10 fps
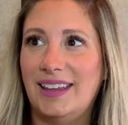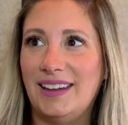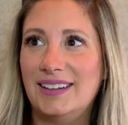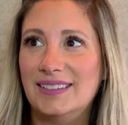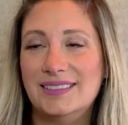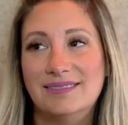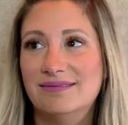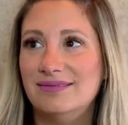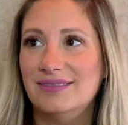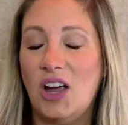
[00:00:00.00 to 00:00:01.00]
like
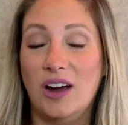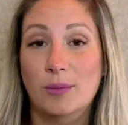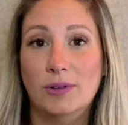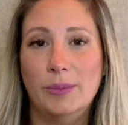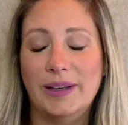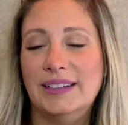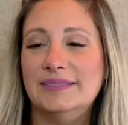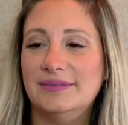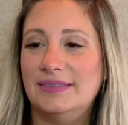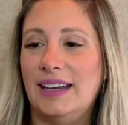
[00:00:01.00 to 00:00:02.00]
horrible, but
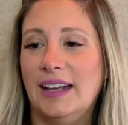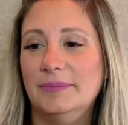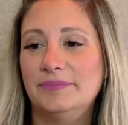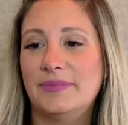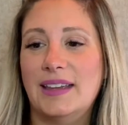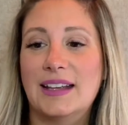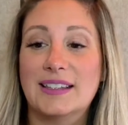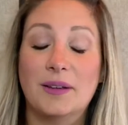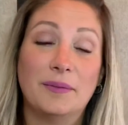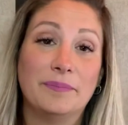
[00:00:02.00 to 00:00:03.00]
yeah, I
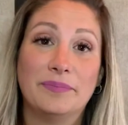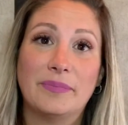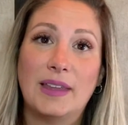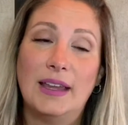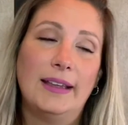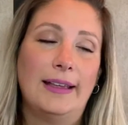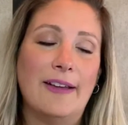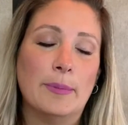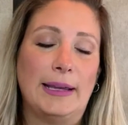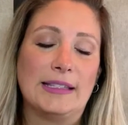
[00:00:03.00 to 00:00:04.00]
guess
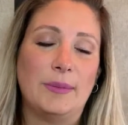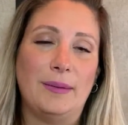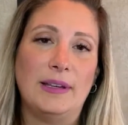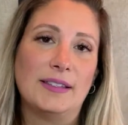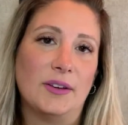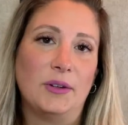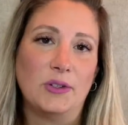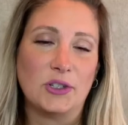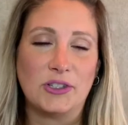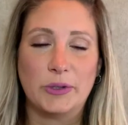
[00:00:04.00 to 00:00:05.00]
everybody gets a baby, so you
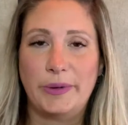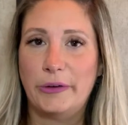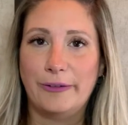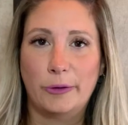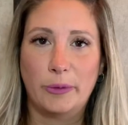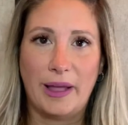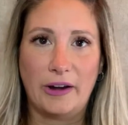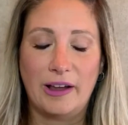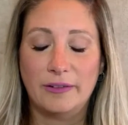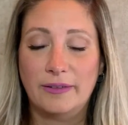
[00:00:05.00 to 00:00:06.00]
should still be grateful no
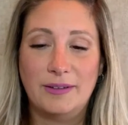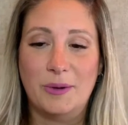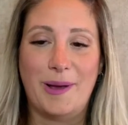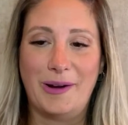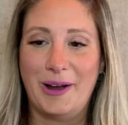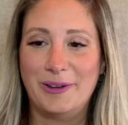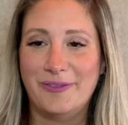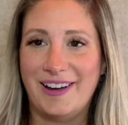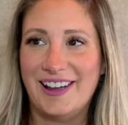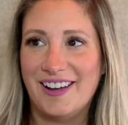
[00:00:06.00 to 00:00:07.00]
matter how you
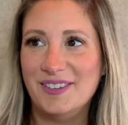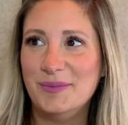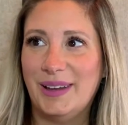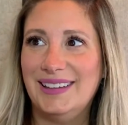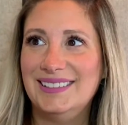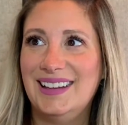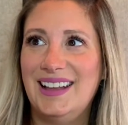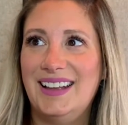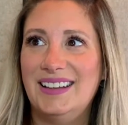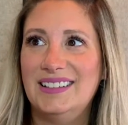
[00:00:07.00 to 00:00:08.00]
find out. But
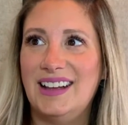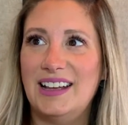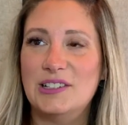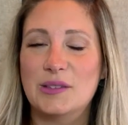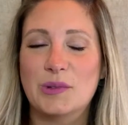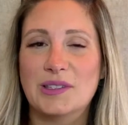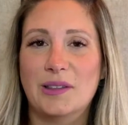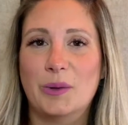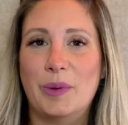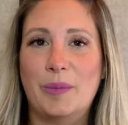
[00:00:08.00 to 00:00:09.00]
I just was a
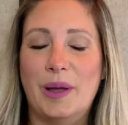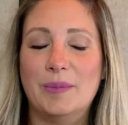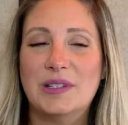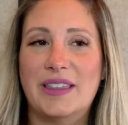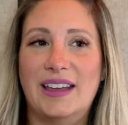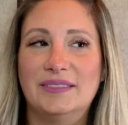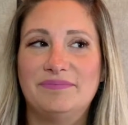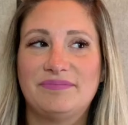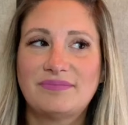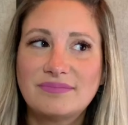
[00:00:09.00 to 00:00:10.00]
little bit bummed that
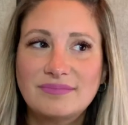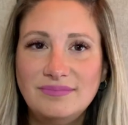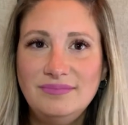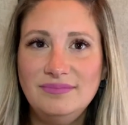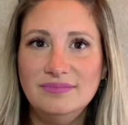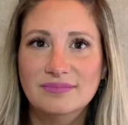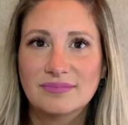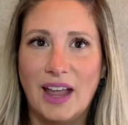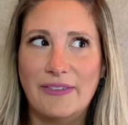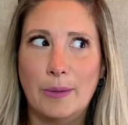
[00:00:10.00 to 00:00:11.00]

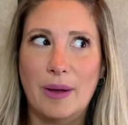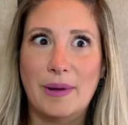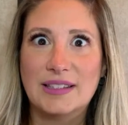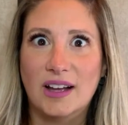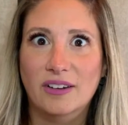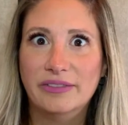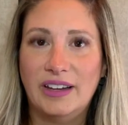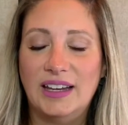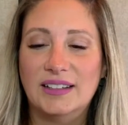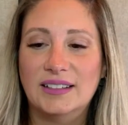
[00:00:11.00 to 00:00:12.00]
I found it by myself
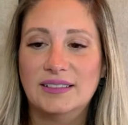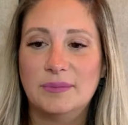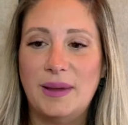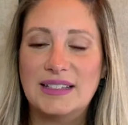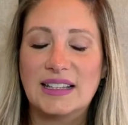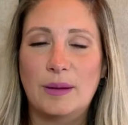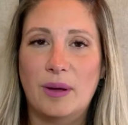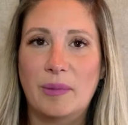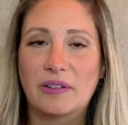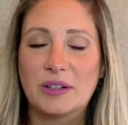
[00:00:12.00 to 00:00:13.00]
in basically a
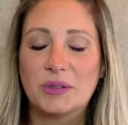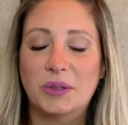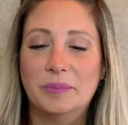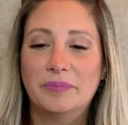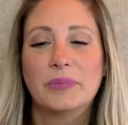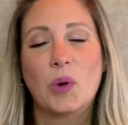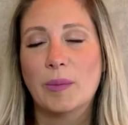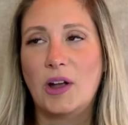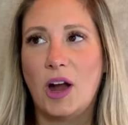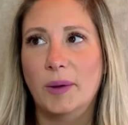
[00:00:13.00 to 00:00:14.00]
public restroom or
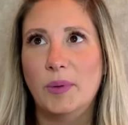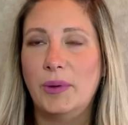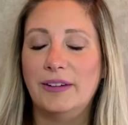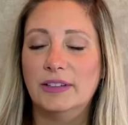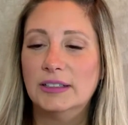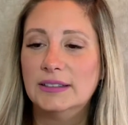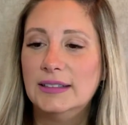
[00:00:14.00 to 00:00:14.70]
my car, but whatever.